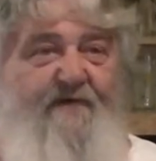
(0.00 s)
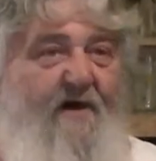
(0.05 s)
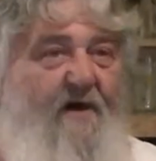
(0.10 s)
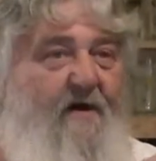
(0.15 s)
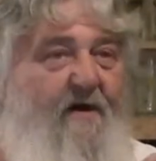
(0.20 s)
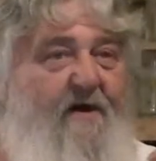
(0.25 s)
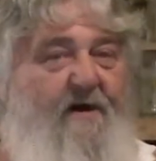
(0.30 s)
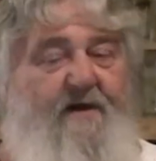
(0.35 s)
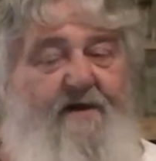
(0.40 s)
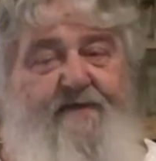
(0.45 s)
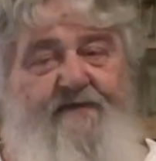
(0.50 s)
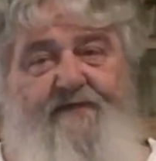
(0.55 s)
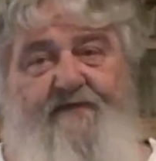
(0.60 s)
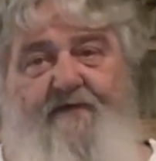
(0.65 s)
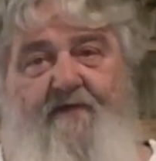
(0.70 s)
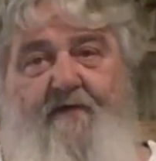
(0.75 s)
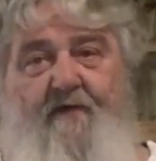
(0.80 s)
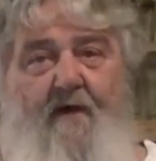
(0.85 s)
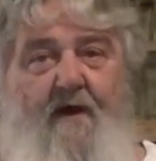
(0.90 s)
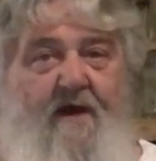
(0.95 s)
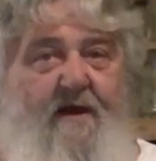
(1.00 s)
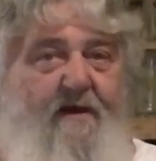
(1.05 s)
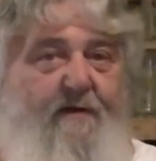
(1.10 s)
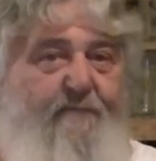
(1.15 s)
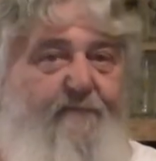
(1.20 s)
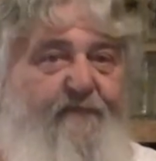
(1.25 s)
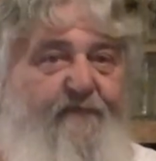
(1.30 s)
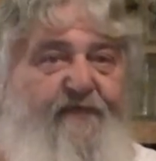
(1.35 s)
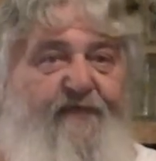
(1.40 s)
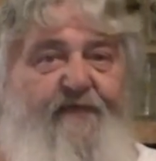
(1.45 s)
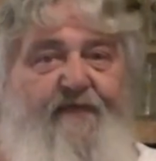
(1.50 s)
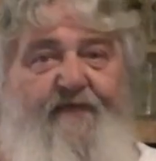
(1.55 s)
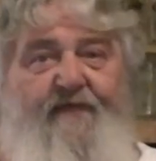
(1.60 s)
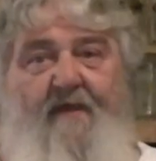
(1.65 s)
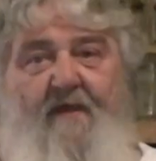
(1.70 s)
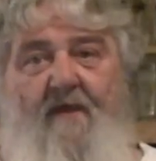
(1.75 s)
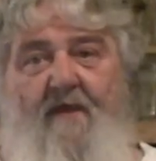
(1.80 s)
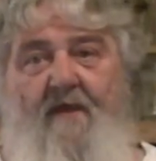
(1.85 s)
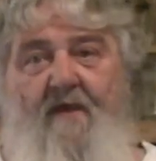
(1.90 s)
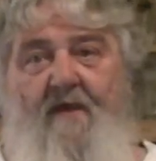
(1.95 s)
cherries, grapes,
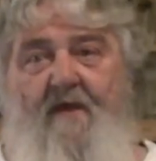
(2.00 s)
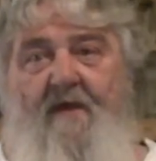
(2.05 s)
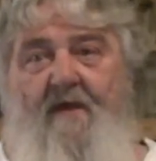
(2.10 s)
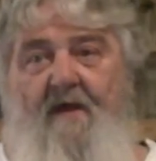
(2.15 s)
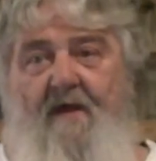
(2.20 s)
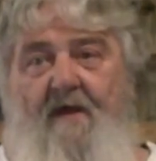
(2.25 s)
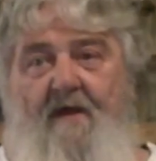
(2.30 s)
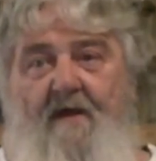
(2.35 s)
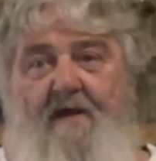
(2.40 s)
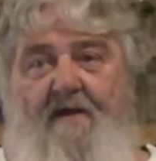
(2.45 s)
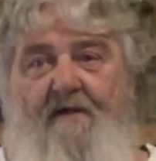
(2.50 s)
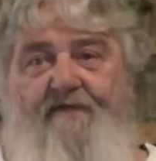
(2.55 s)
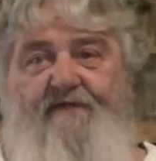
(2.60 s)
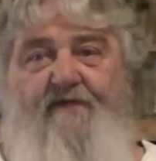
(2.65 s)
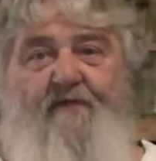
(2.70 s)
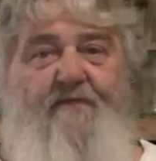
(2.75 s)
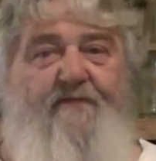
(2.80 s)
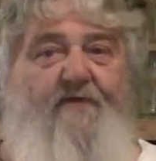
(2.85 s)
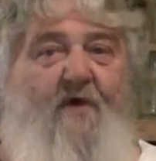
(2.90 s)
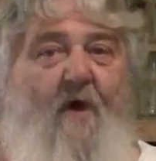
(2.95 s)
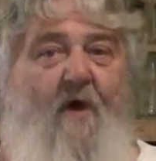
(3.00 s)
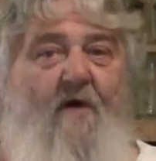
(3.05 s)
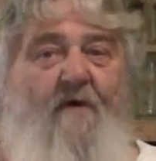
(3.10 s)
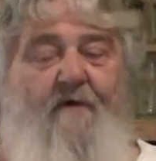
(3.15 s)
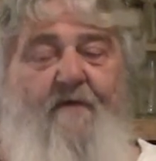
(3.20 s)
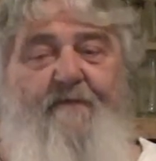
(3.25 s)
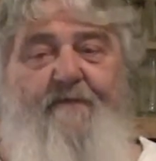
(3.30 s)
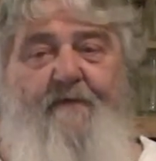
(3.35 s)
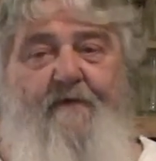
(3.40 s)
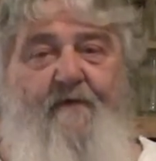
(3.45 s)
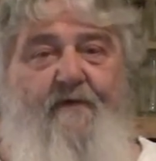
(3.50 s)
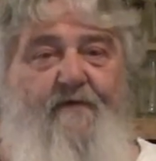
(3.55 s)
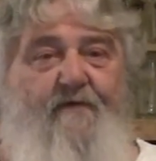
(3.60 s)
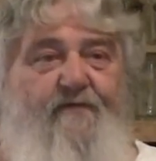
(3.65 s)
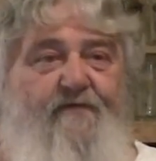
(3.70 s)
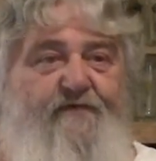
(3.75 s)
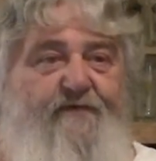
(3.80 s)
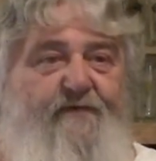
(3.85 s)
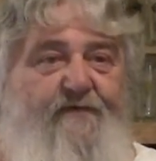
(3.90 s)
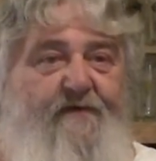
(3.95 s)
some darker fruit.